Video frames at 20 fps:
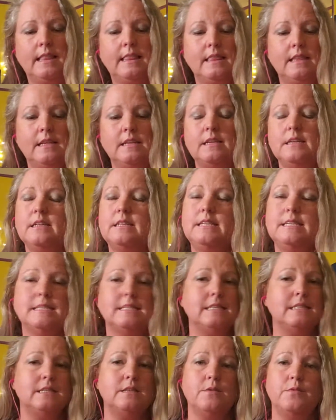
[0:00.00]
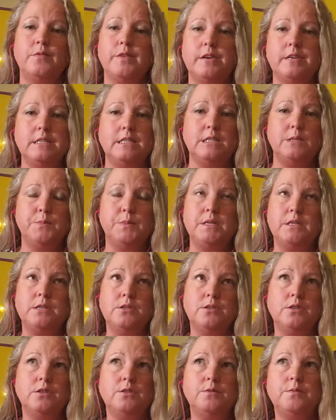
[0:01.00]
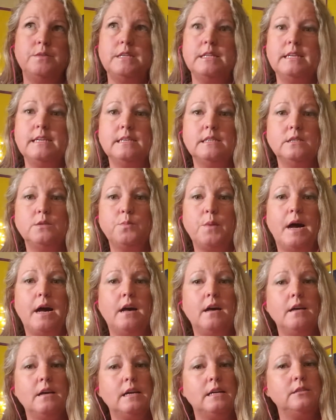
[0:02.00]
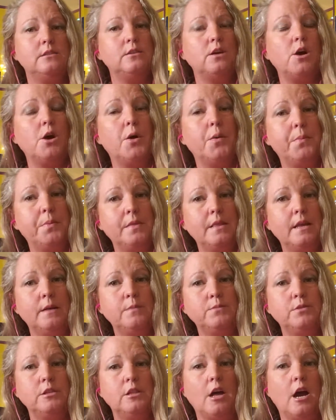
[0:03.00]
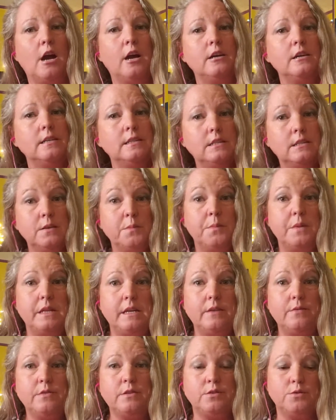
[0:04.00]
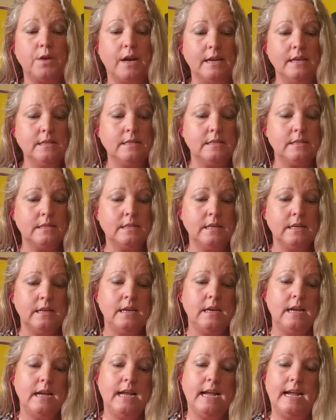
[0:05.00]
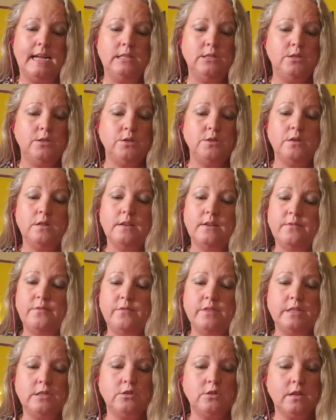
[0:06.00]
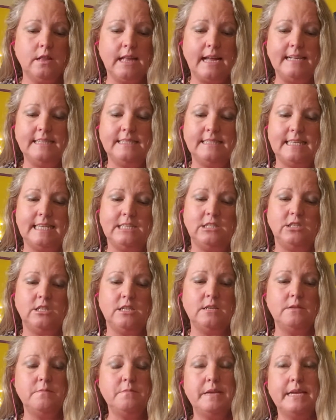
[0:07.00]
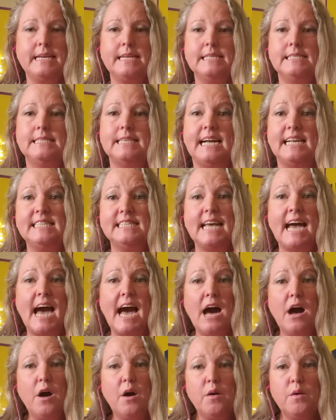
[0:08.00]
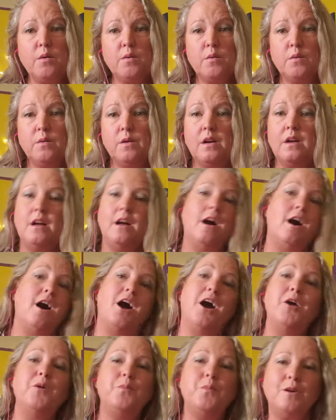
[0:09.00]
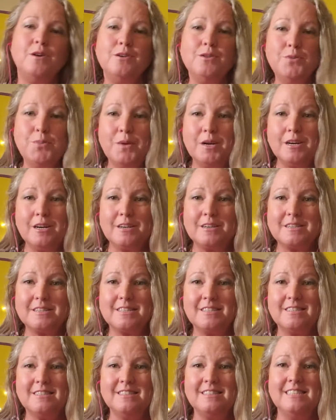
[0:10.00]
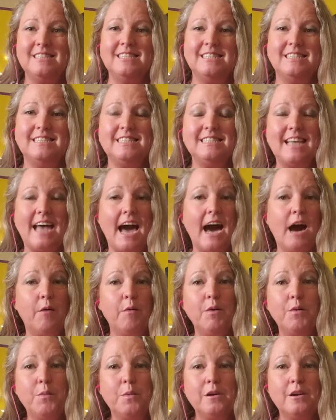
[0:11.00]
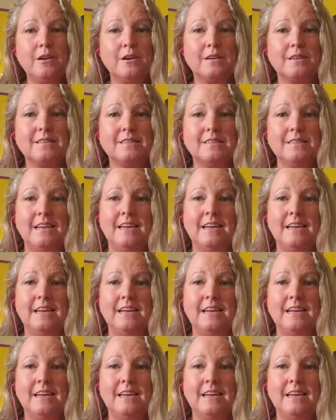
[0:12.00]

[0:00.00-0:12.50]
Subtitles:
this is a very spiritual reading as well, and to open up to the heart and to believe and trust and do the visualization, because that's how our world works. This is how it works.